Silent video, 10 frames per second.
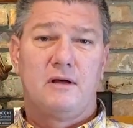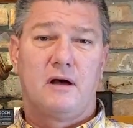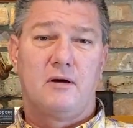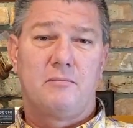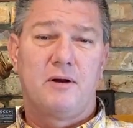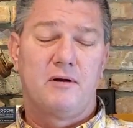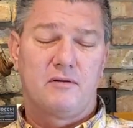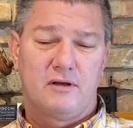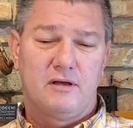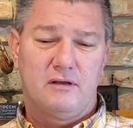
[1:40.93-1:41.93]

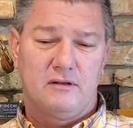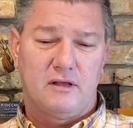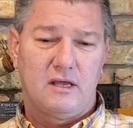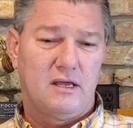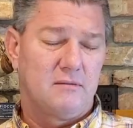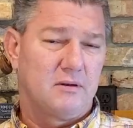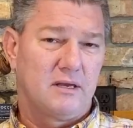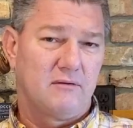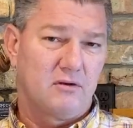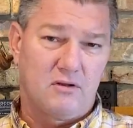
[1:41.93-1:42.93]
Apparently he had been
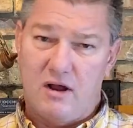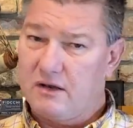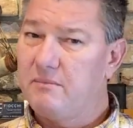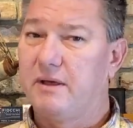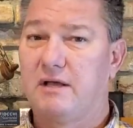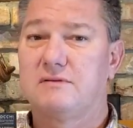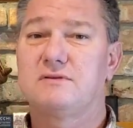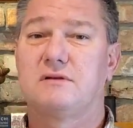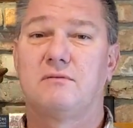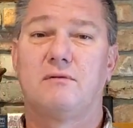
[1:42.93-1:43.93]
given a lot of commands
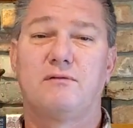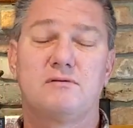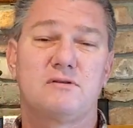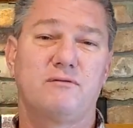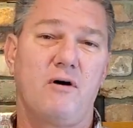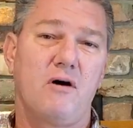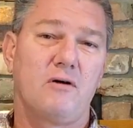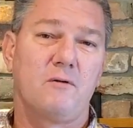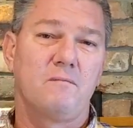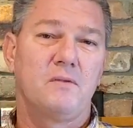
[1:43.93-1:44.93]
that he refused to
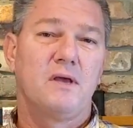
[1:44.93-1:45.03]
follow.